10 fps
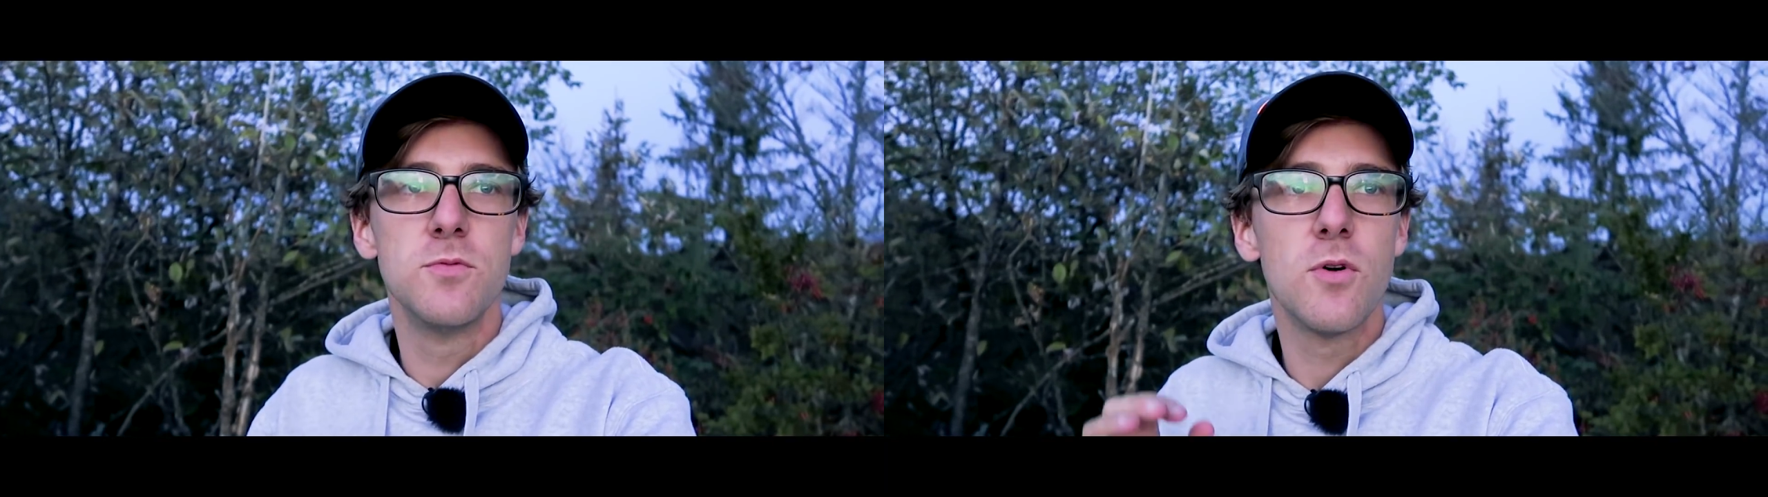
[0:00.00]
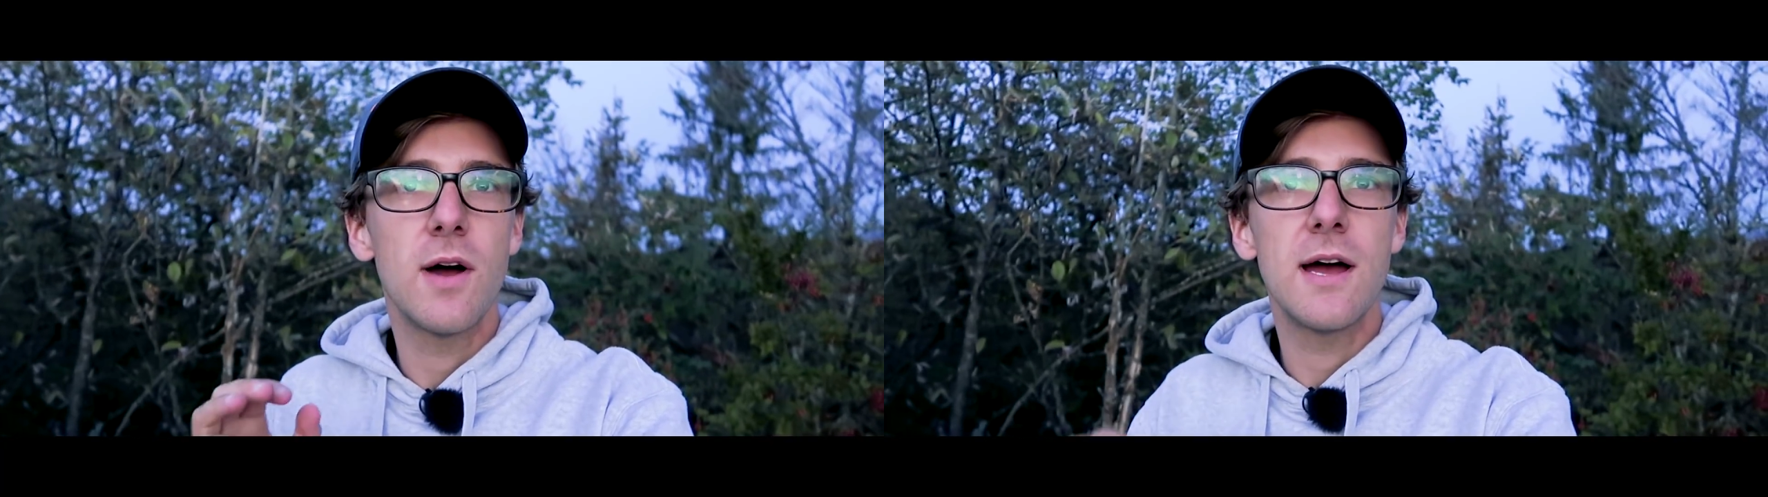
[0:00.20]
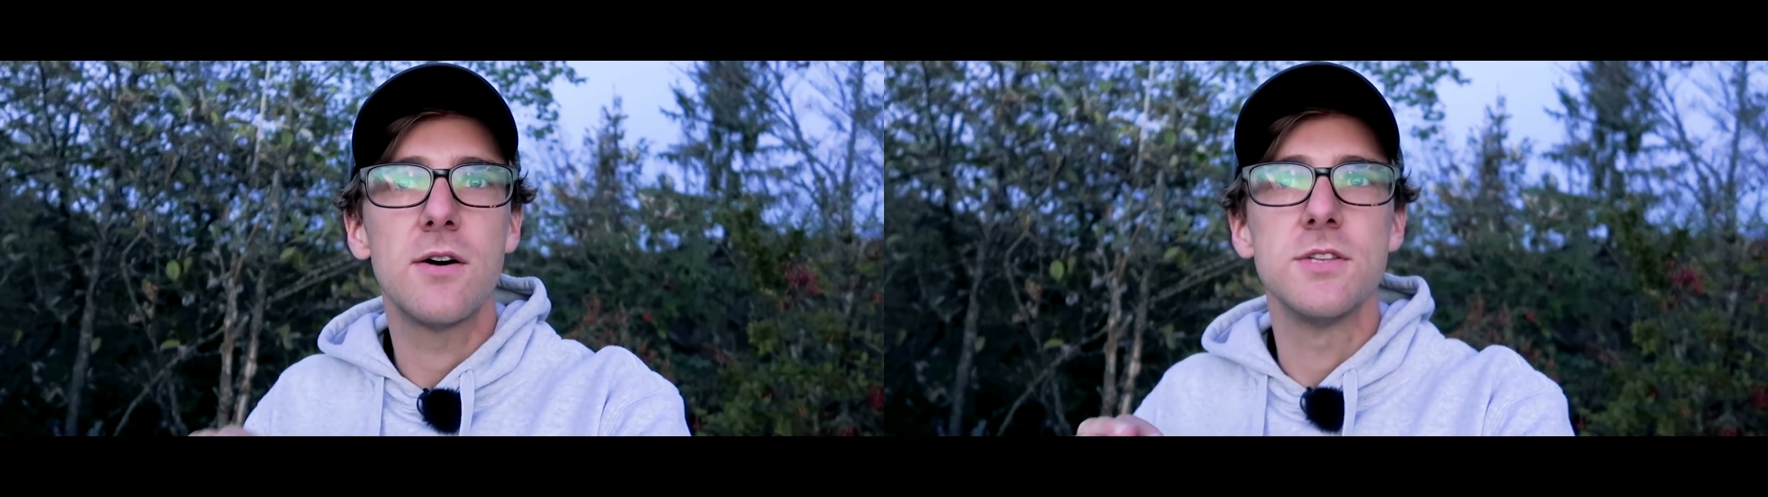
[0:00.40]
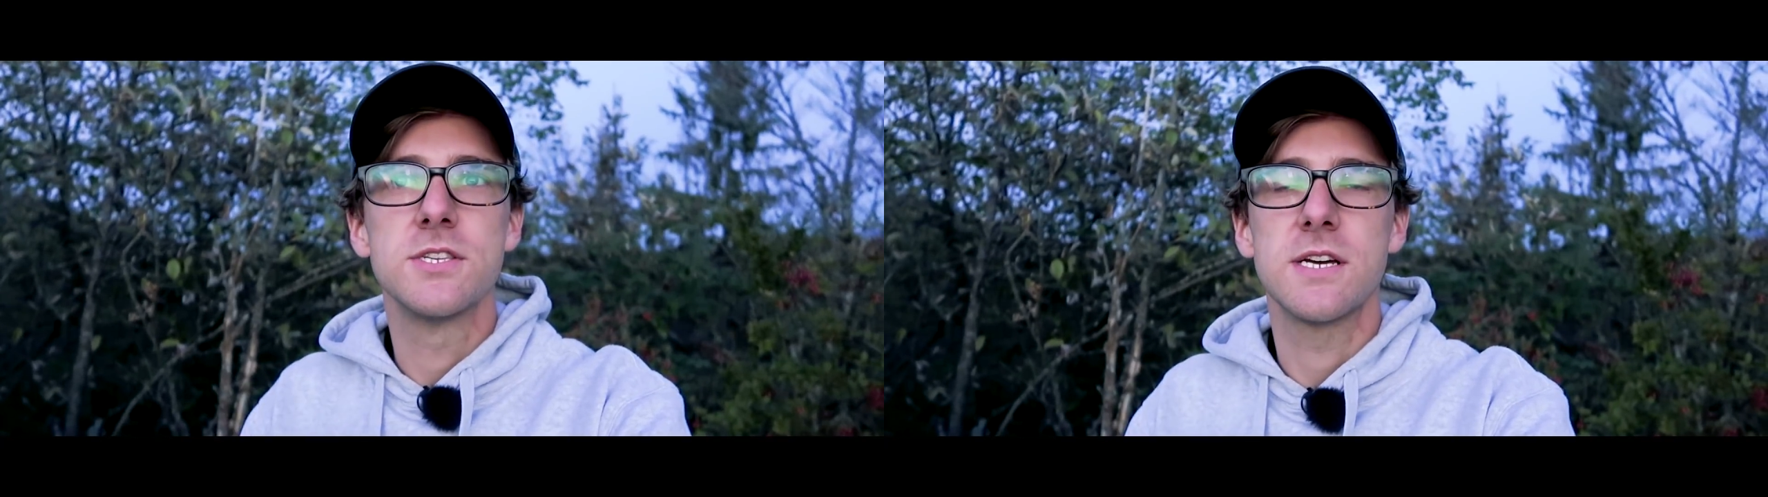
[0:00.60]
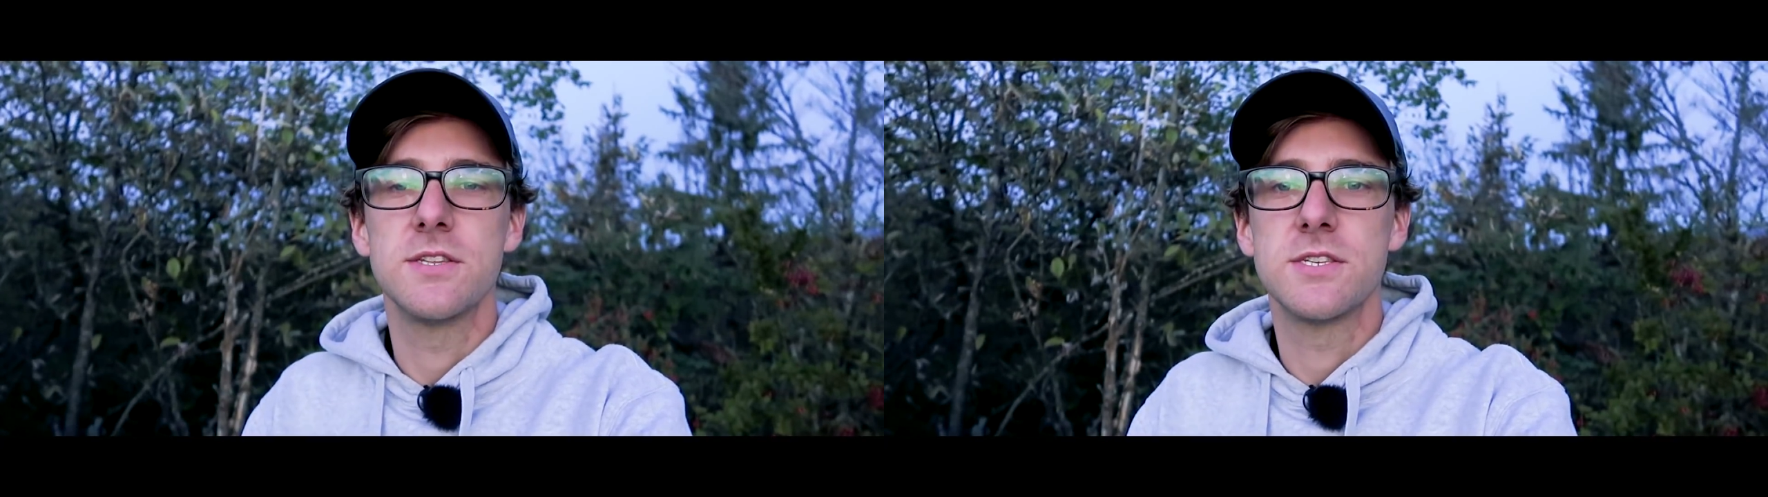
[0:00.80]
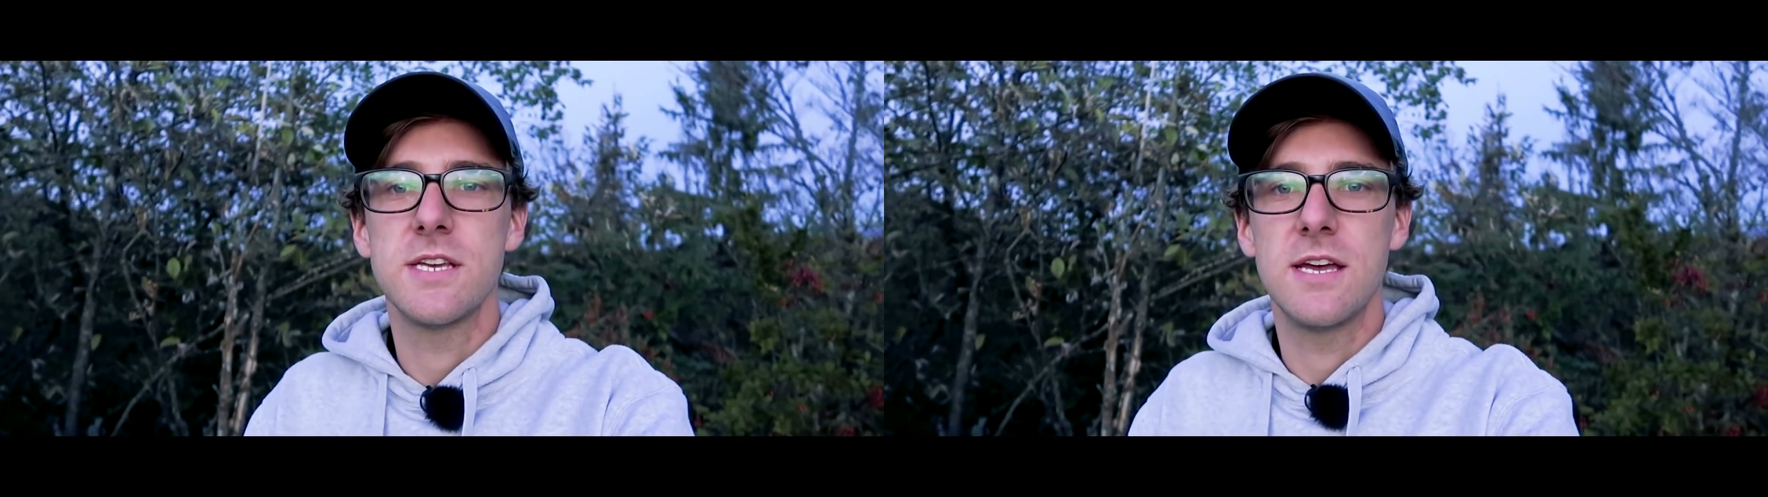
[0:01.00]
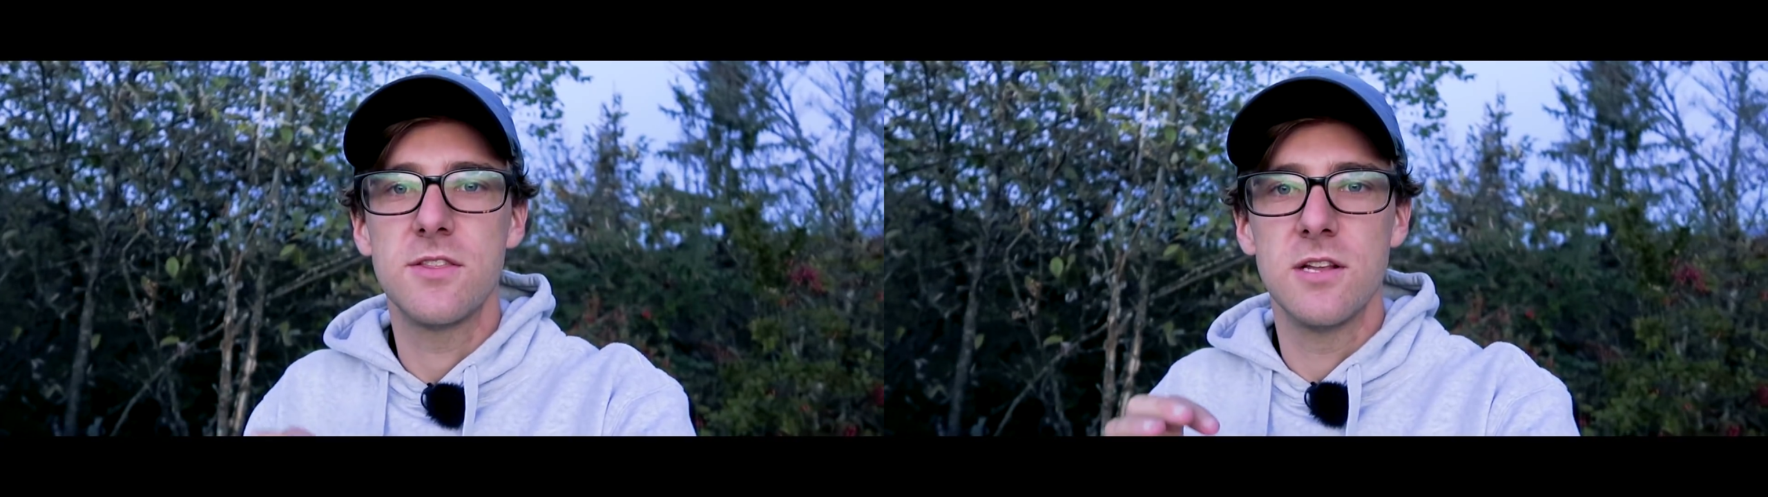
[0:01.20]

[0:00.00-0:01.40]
Right on sunset,